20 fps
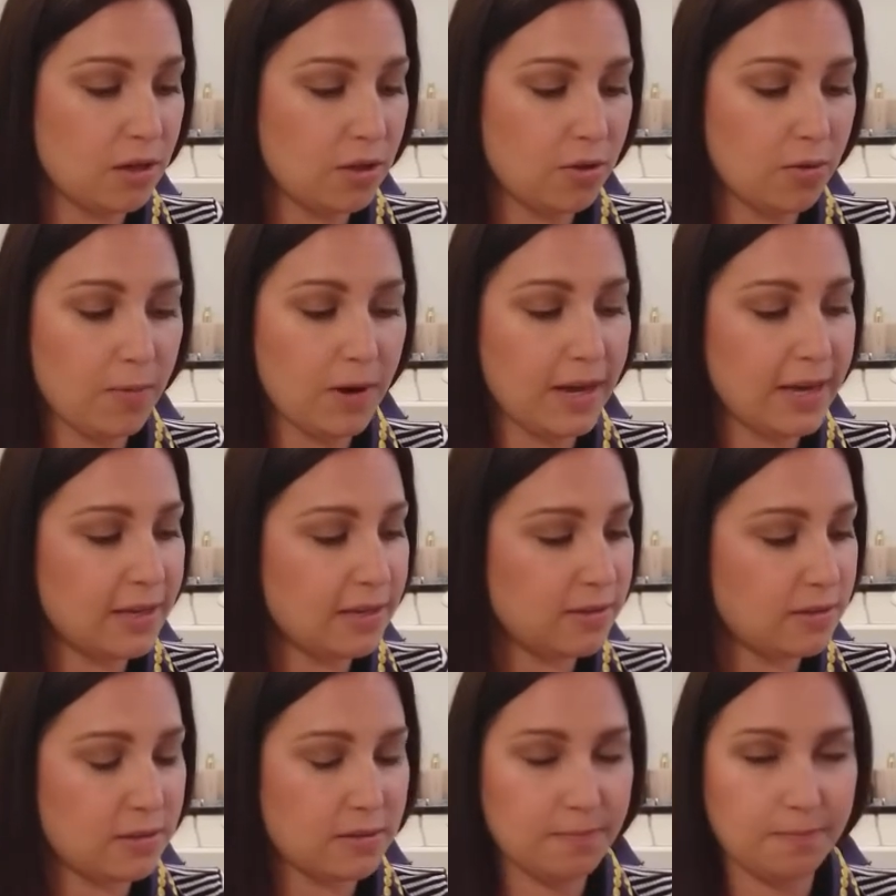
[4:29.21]

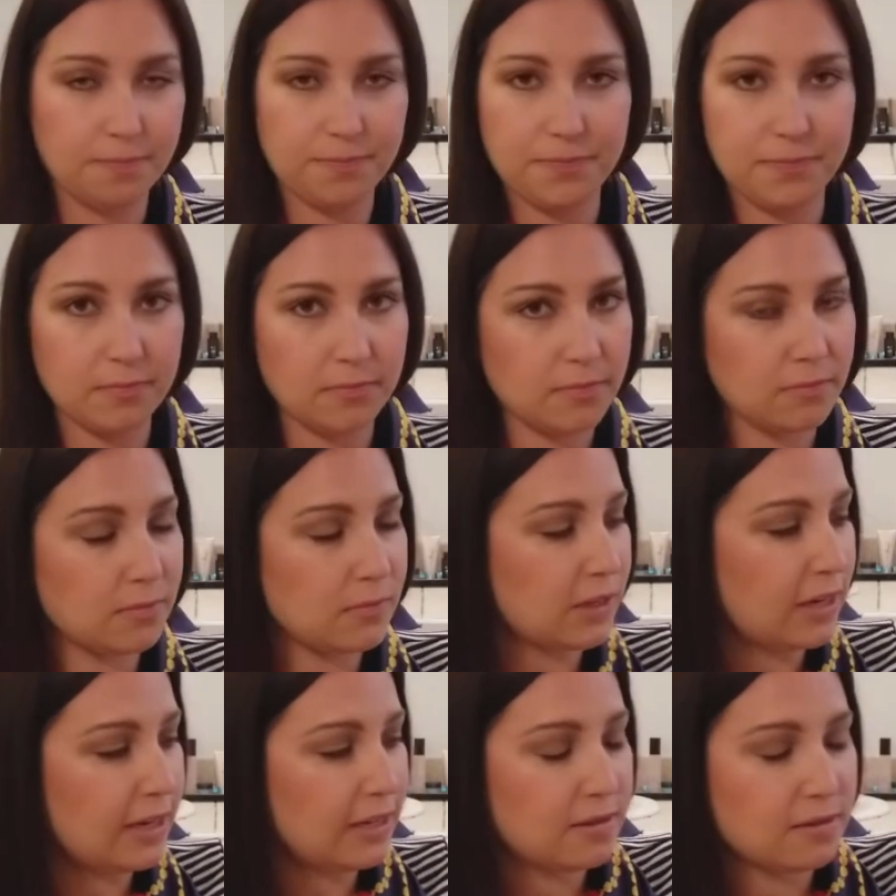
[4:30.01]
Otherwise,
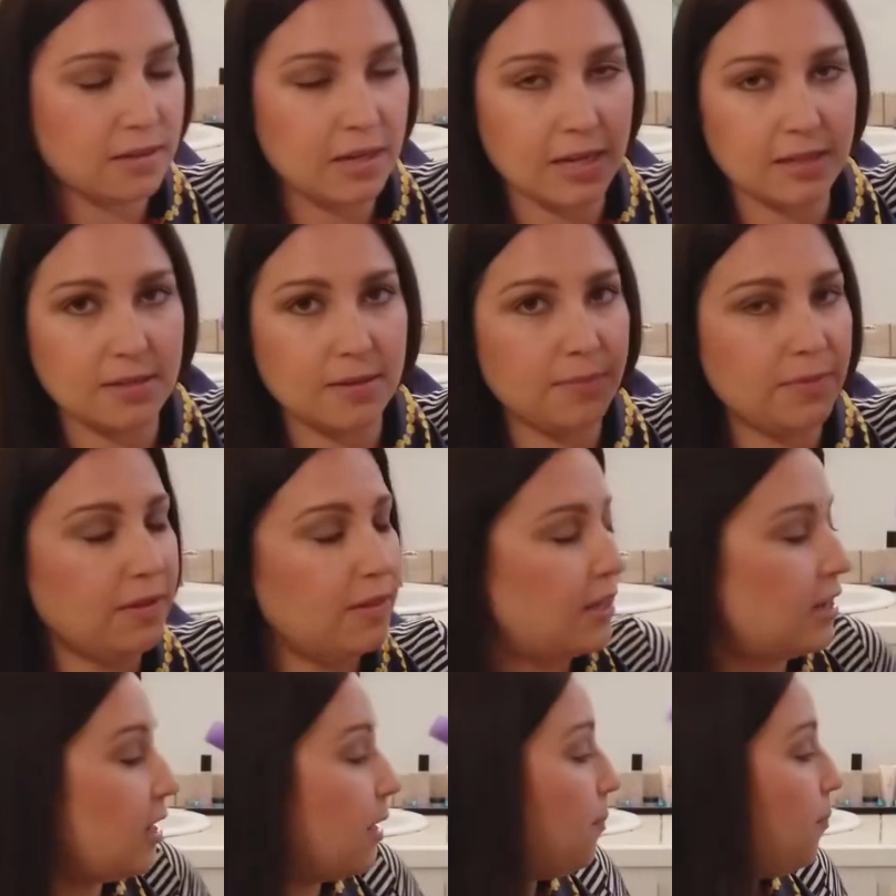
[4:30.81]
it's not something
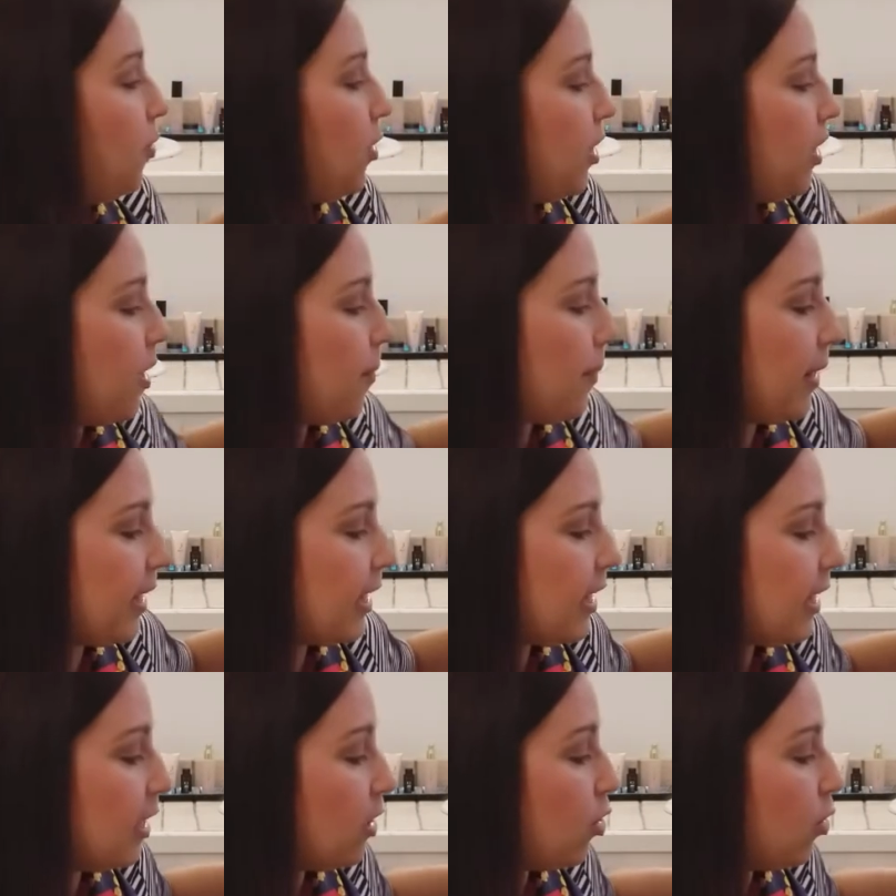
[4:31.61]
that I'm putting on my
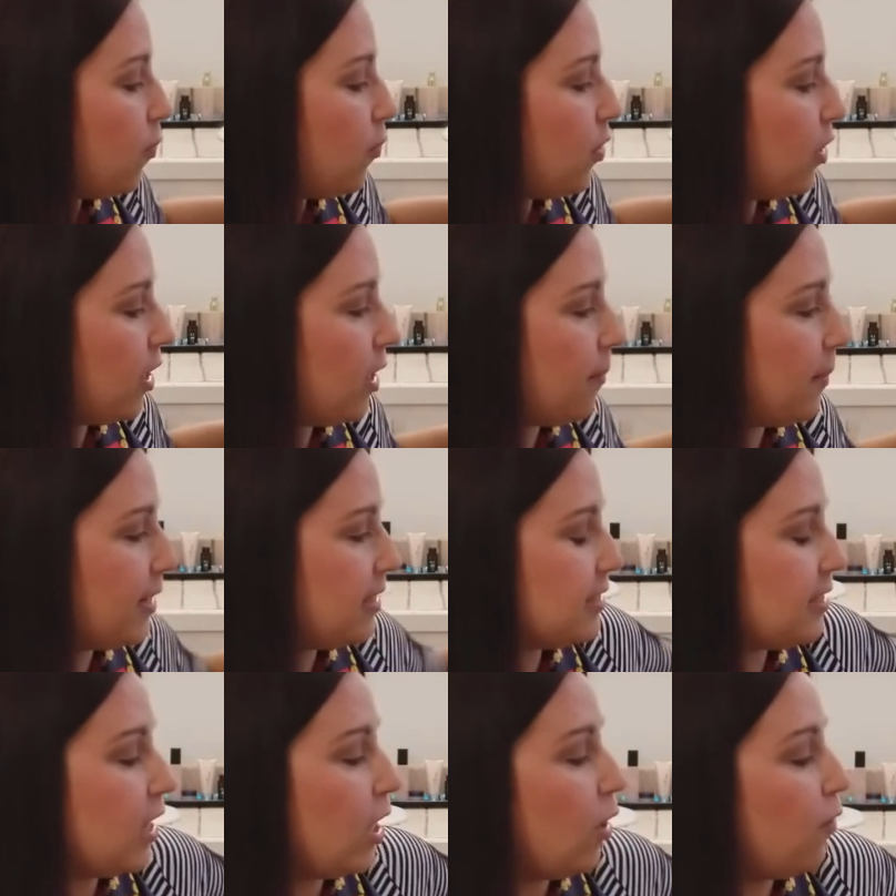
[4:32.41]
kid or putting on
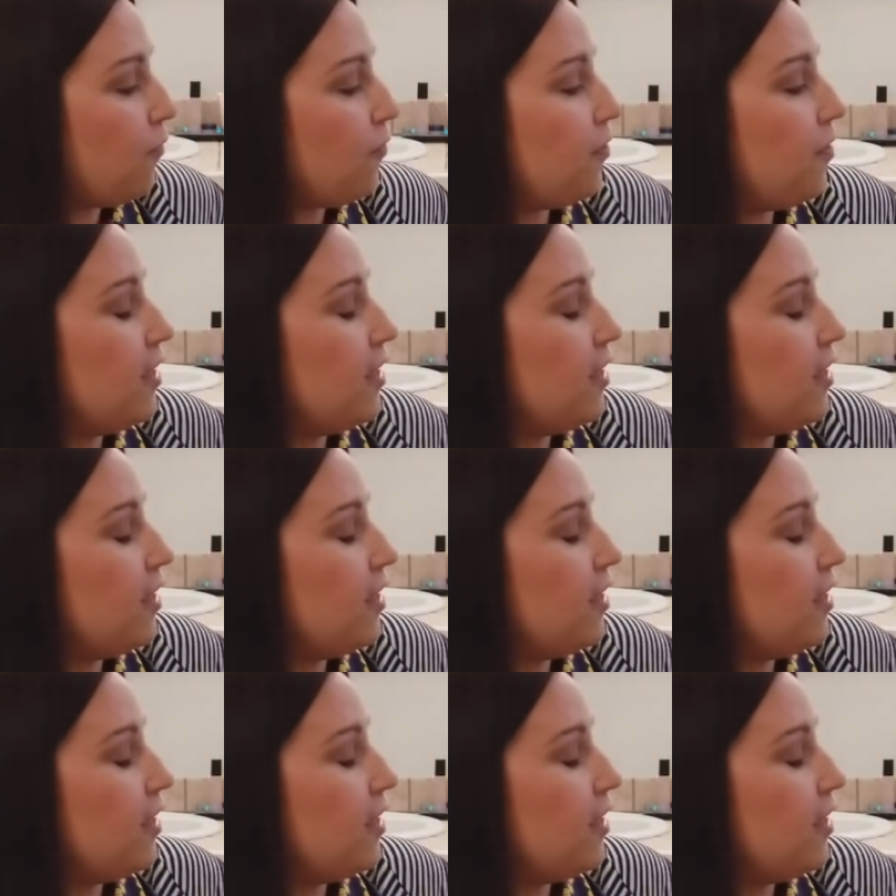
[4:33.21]
myself.